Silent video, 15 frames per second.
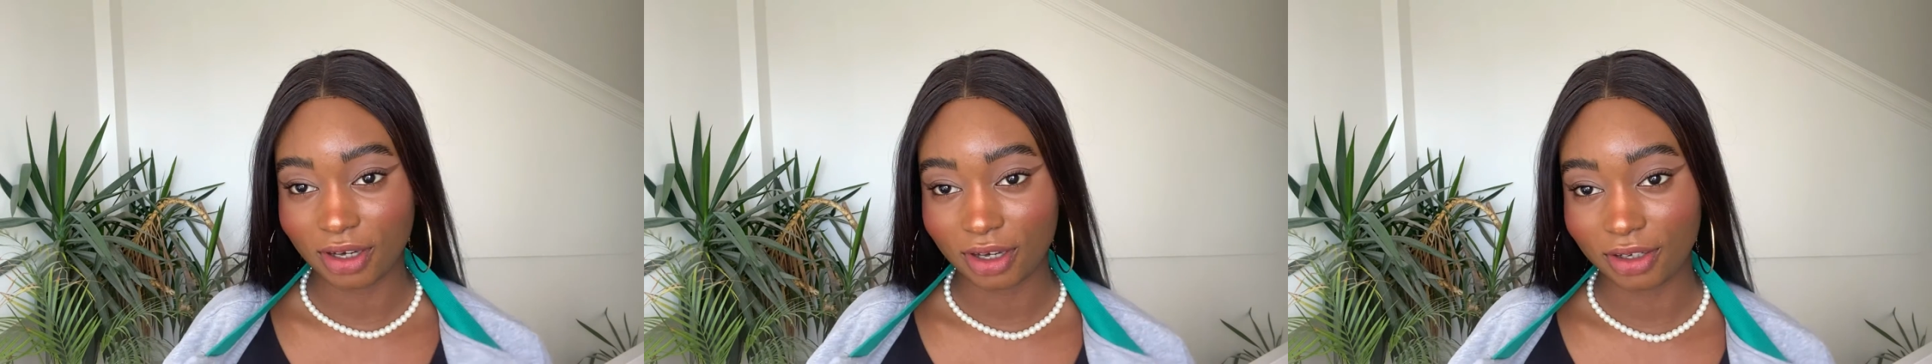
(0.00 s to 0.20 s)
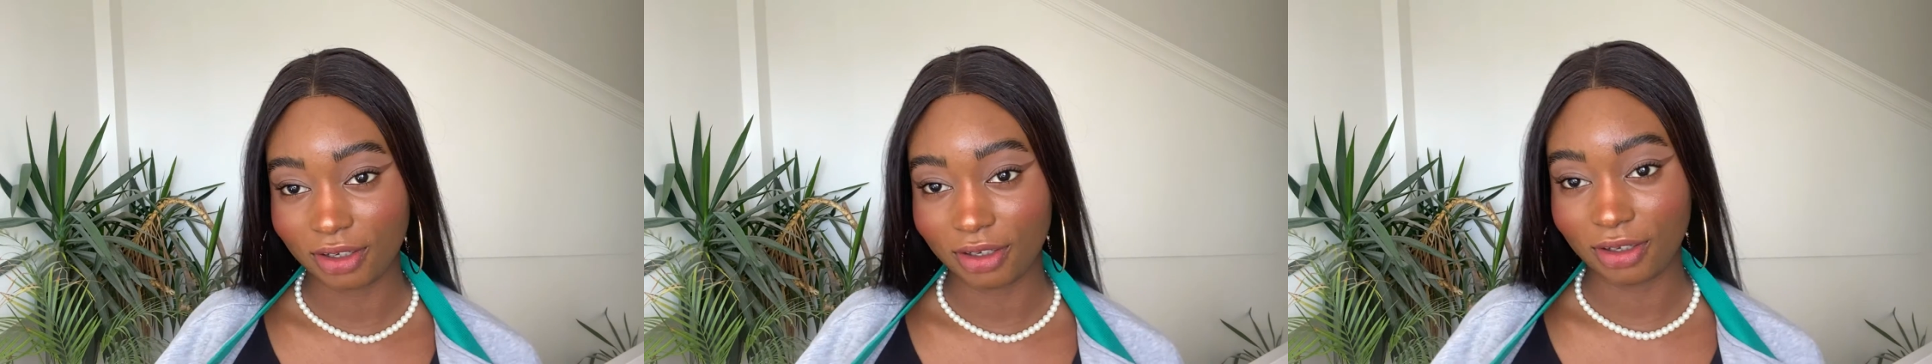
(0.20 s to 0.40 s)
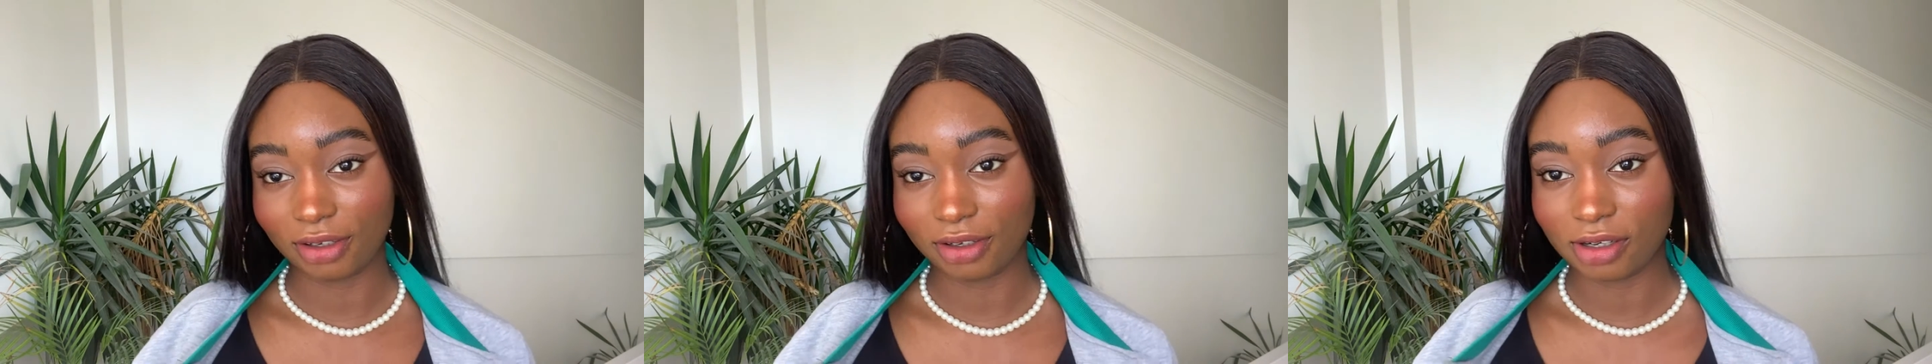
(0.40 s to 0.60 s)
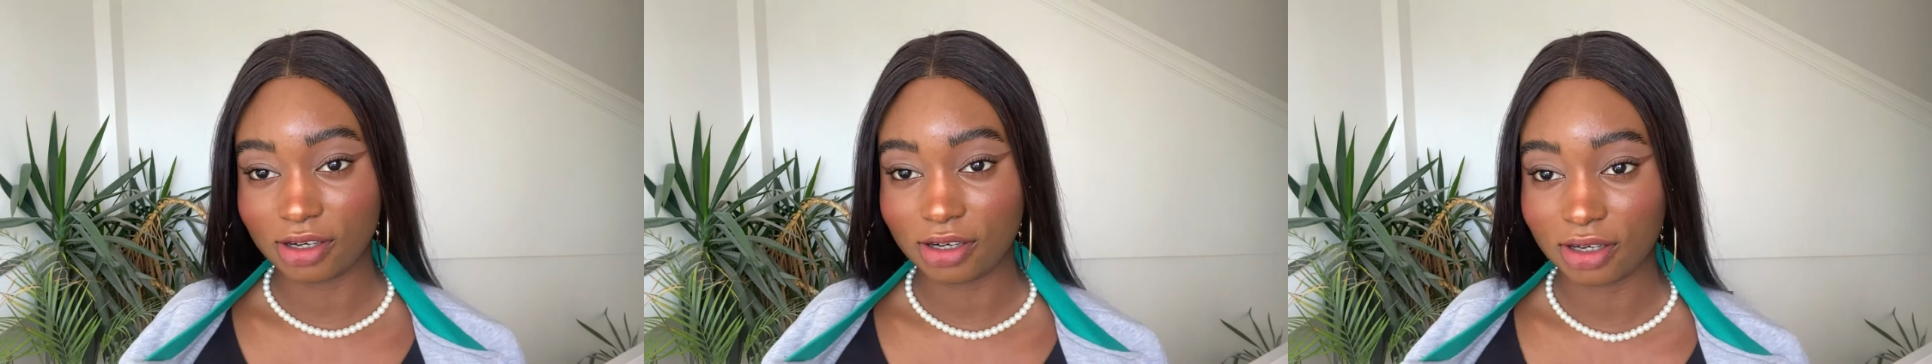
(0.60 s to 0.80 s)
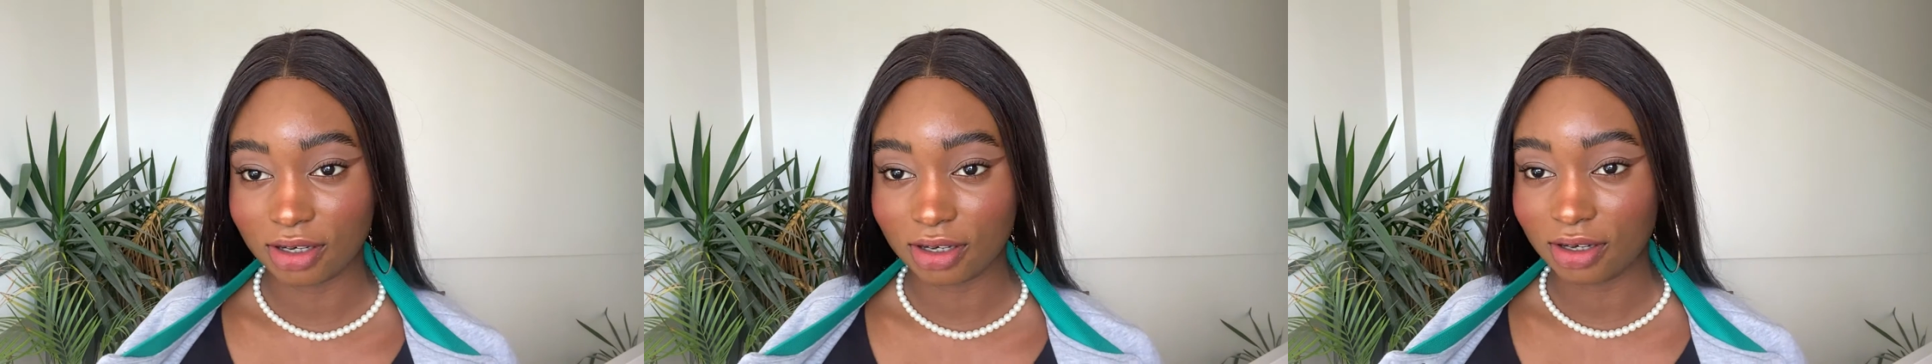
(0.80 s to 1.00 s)

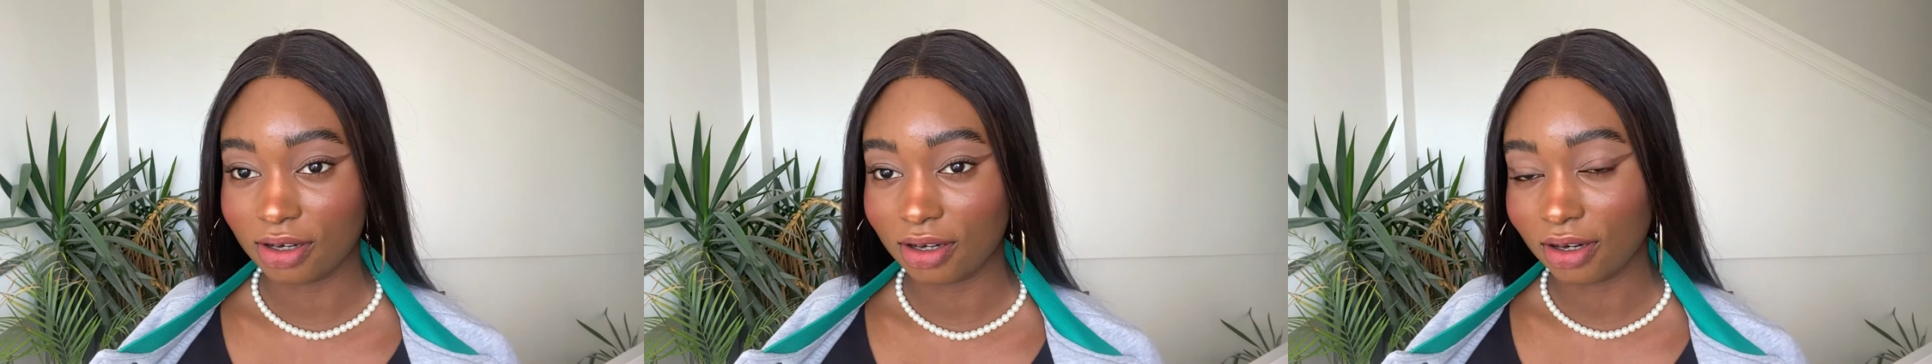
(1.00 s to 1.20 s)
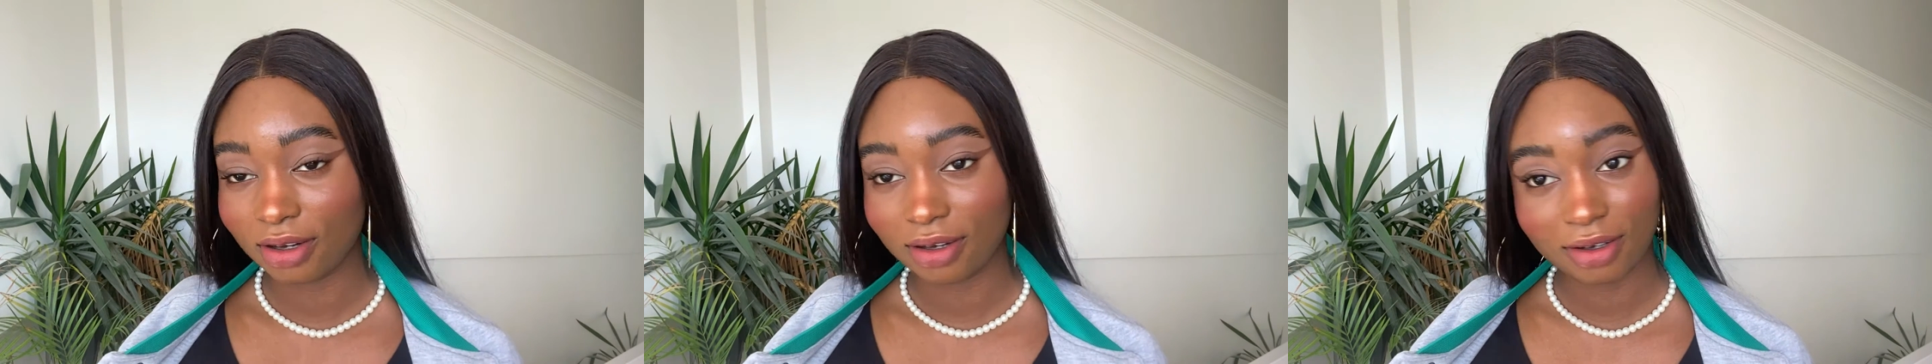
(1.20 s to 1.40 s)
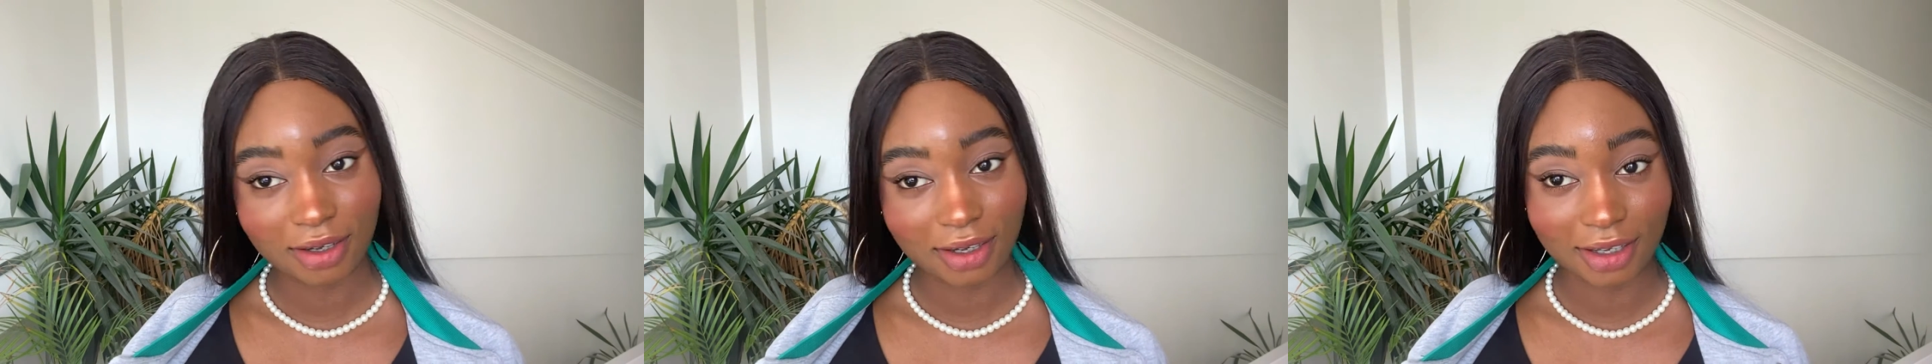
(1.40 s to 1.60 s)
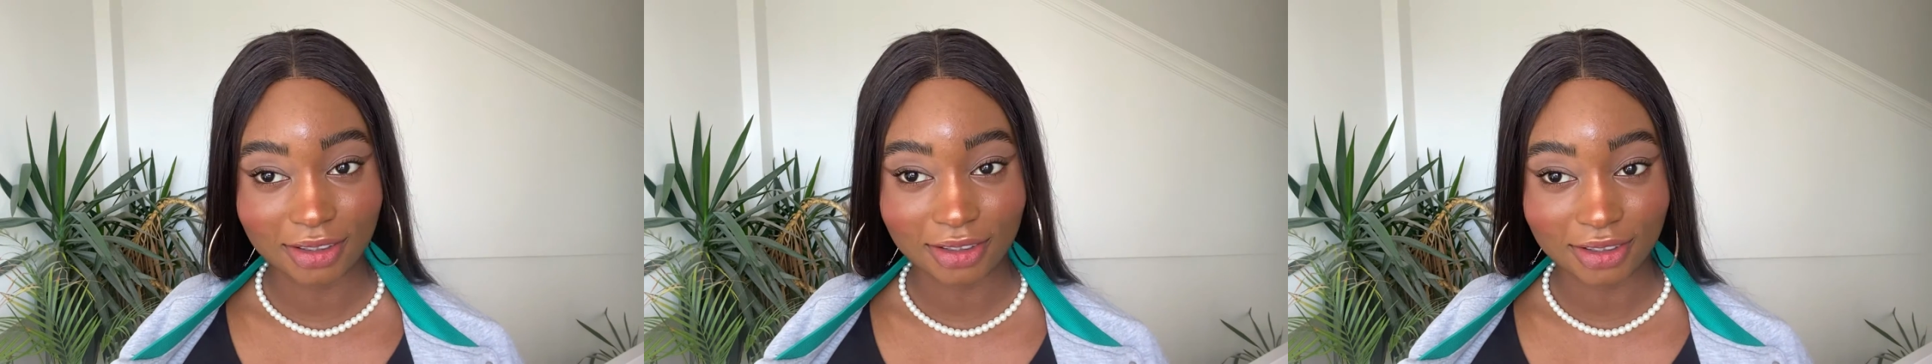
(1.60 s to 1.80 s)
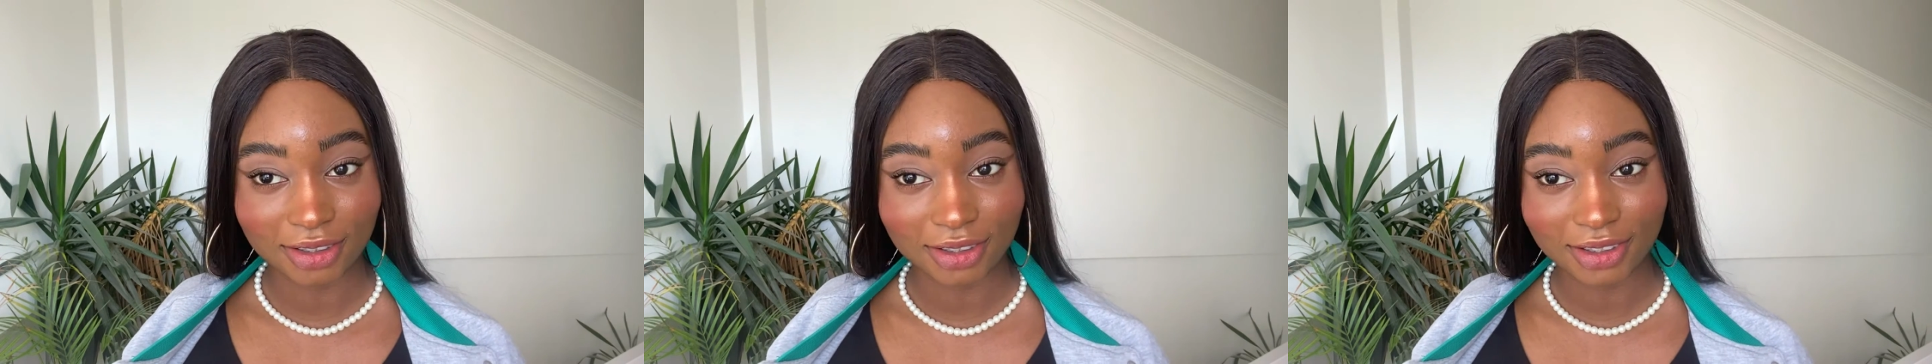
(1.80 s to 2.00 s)
i i
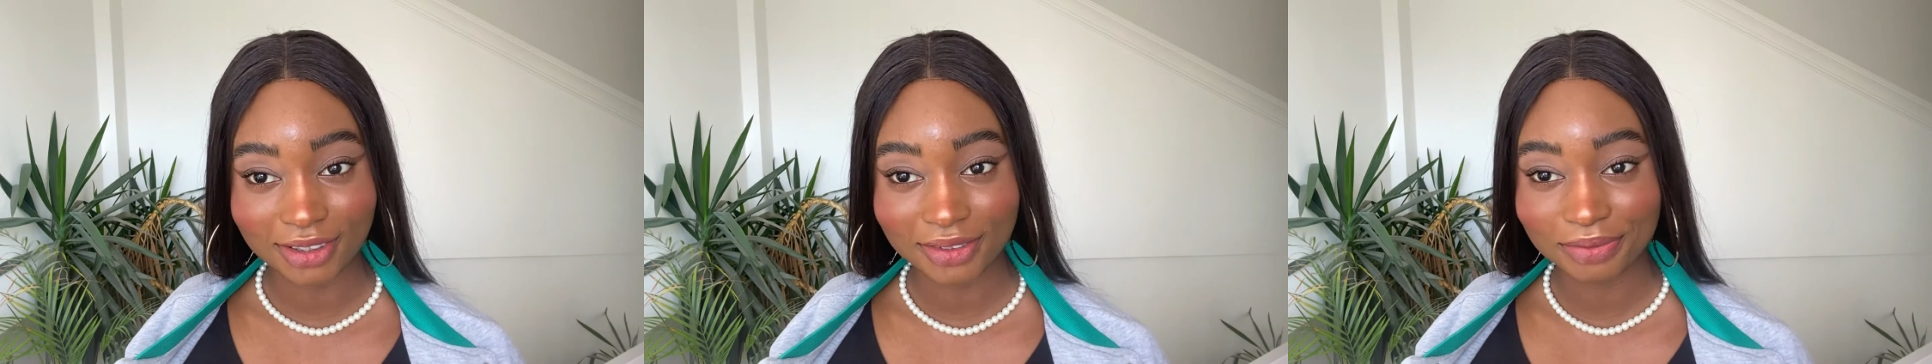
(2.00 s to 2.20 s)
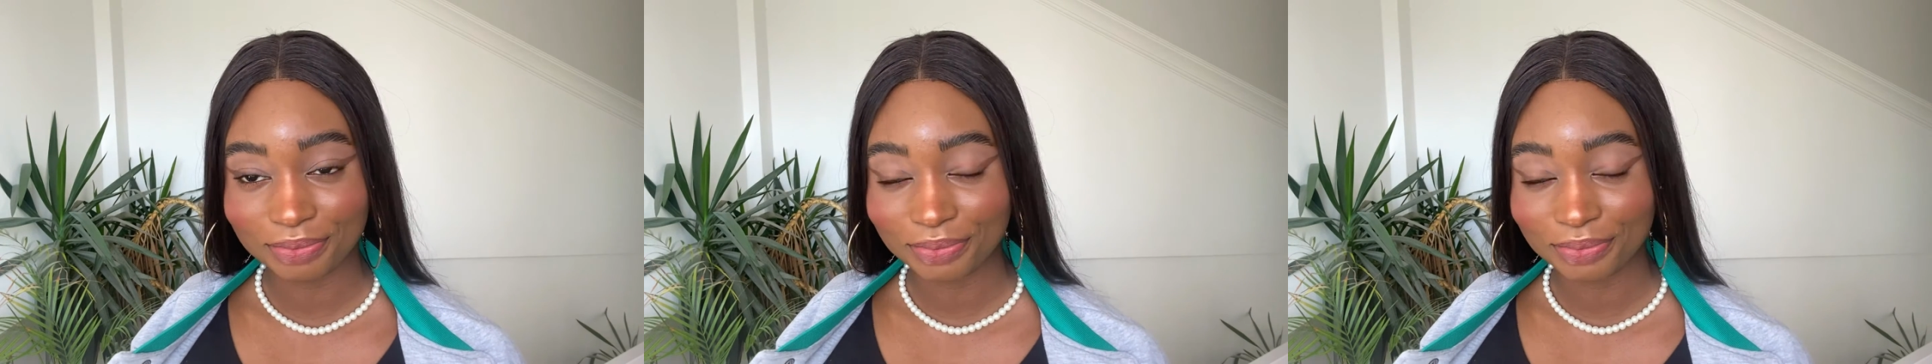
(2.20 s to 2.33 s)
look